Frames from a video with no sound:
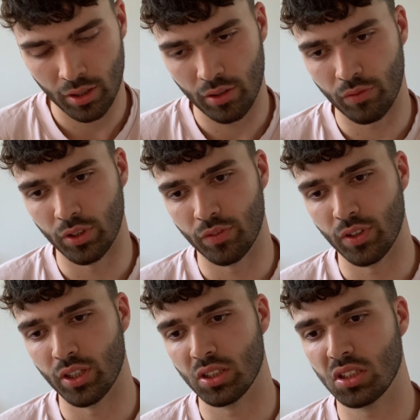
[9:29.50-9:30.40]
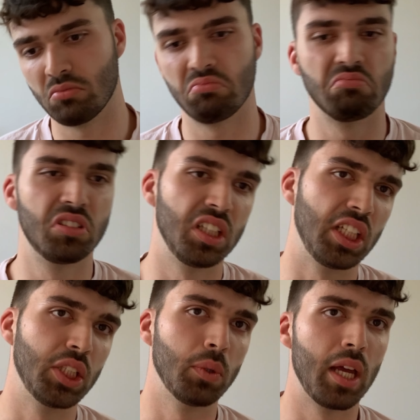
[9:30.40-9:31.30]
for the first six
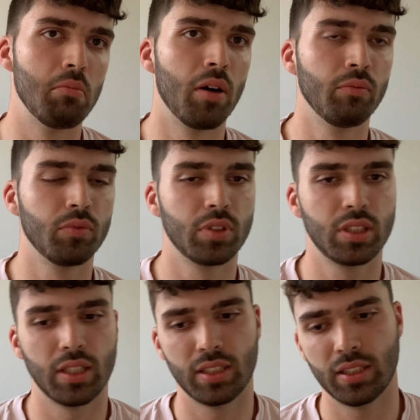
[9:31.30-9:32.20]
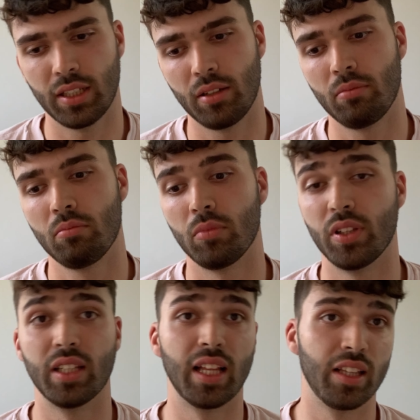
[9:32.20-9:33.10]
to eight months, let's say, with the
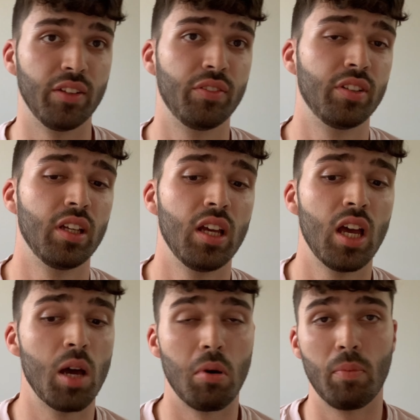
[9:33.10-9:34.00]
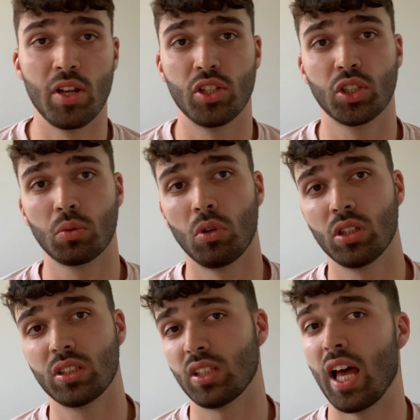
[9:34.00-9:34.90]
deadlift. My bench and
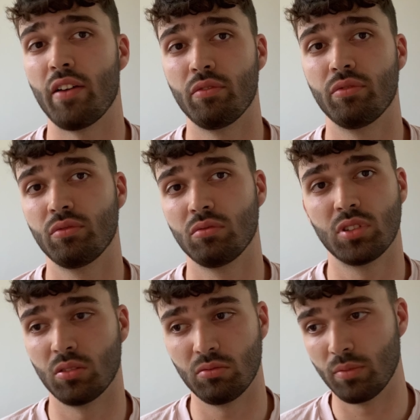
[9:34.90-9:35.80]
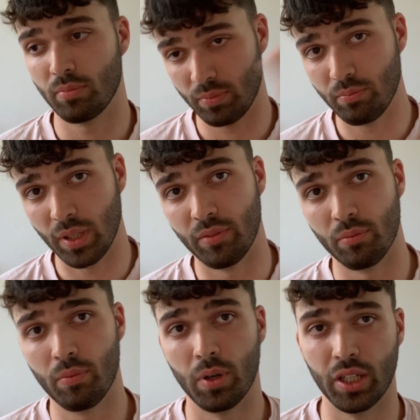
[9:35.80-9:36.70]
squats have been
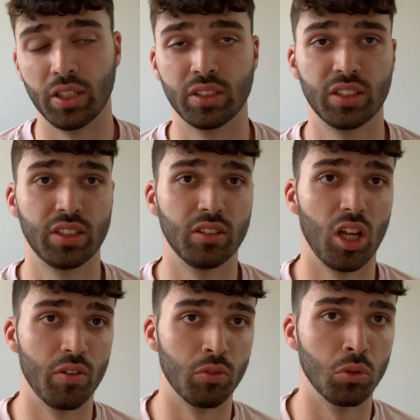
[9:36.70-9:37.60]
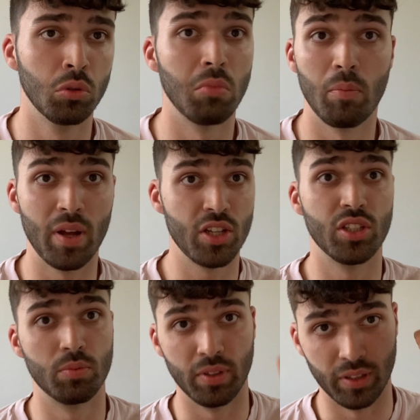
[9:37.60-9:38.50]
pretty consistent overall. My bench has
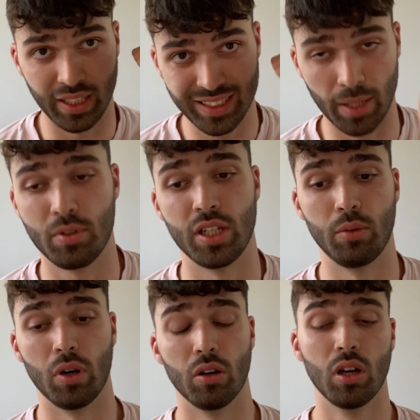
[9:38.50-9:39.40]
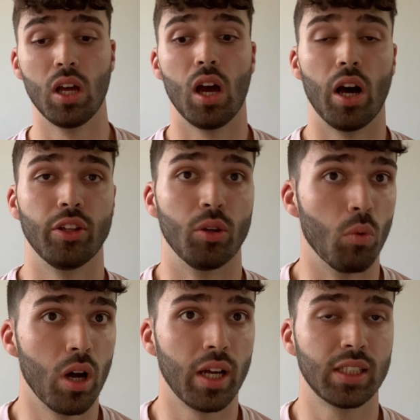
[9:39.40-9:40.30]
been exceptionally well. I don't know
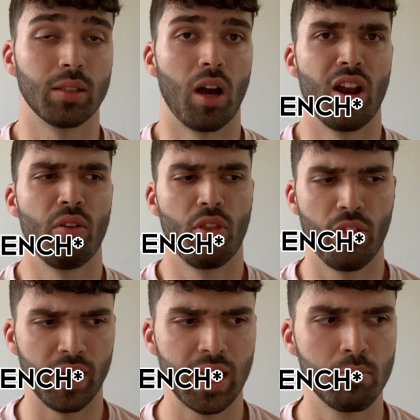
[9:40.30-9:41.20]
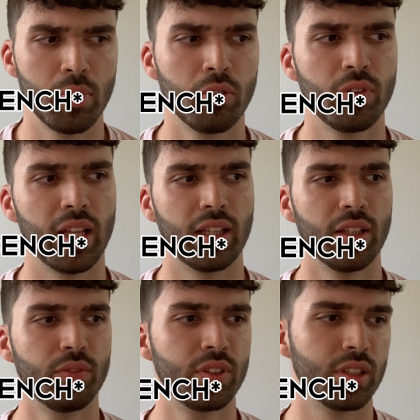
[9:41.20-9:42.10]
why, because I don't think I'm built for
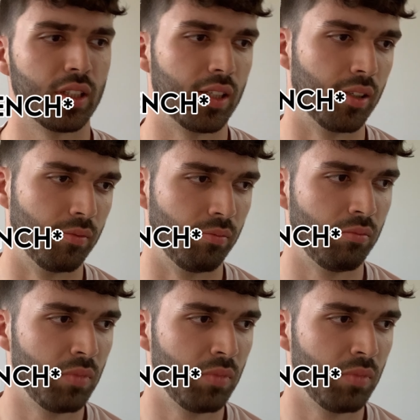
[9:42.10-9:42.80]
deadlifts. Um,